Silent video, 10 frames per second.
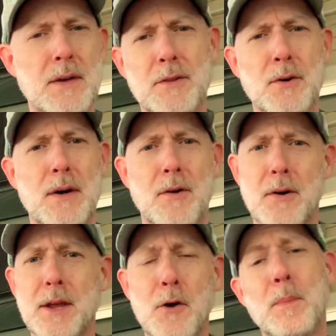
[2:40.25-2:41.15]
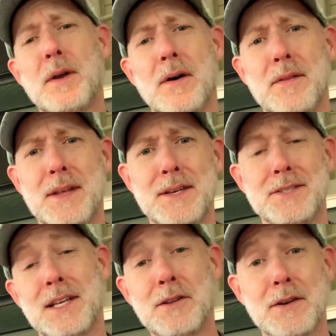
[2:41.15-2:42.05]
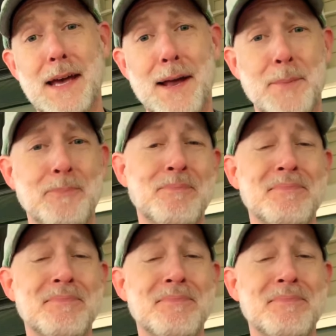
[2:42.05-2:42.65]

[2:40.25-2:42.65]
even though I've already opened all these and looked at them.